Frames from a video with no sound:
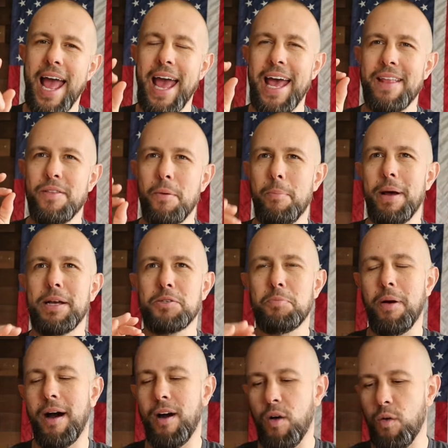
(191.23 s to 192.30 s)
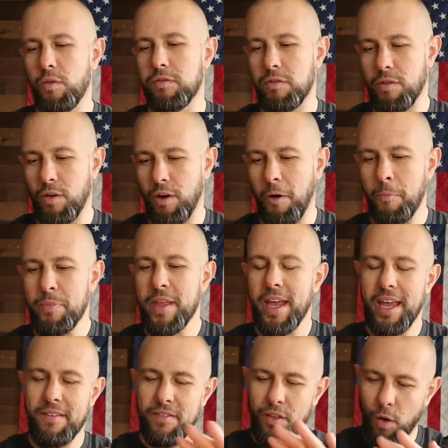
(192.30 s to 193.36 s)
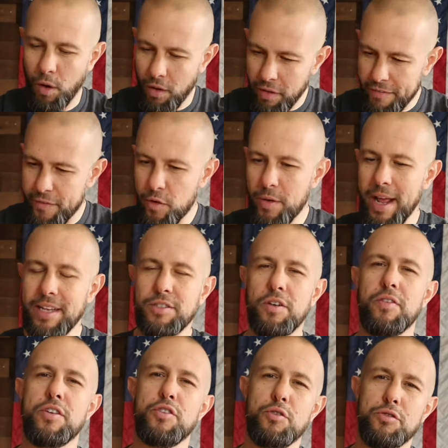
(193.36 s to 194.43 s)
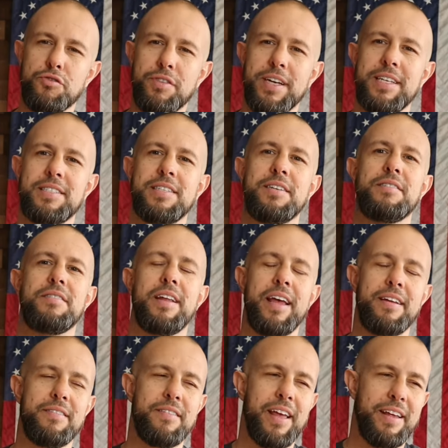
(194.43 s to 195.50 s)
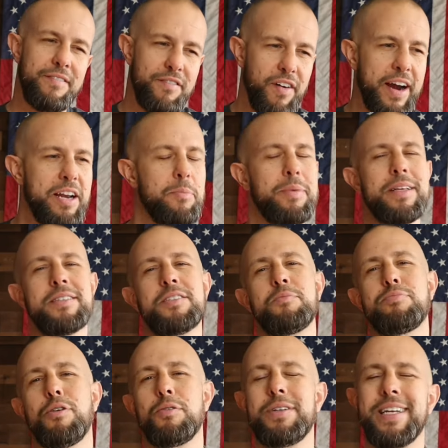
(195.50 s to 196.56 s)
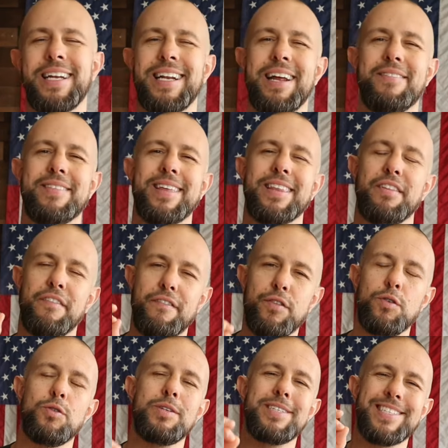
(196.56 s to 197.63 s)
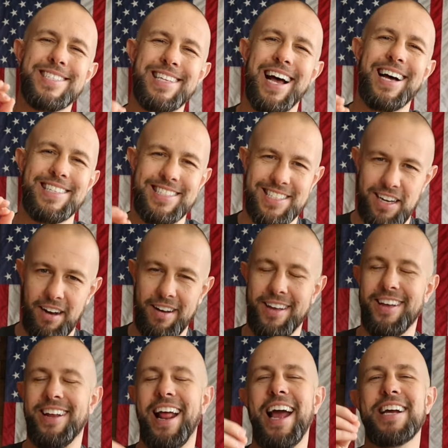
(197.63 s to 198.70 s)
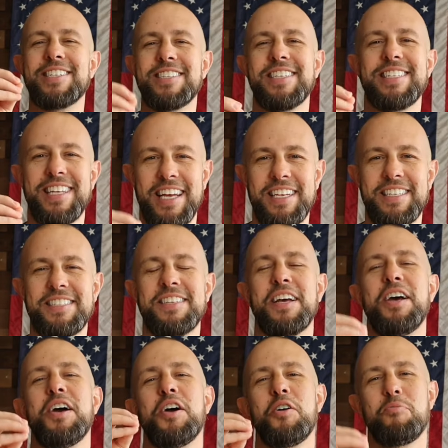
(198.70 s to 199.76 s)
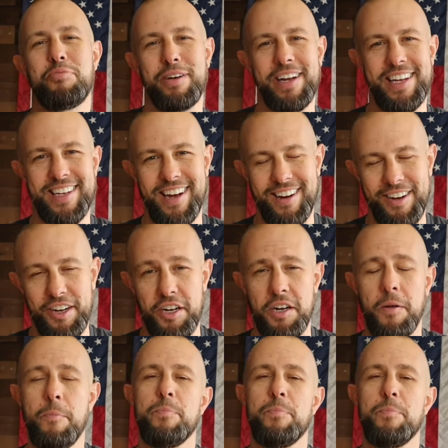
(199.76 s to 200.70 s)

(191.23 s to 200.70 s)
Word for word: And the best part overall, even though all the food has all the nutrients and, and, and vitamins and protein and everything, Everything, the food does not suck. It actually tastes pretty darn good.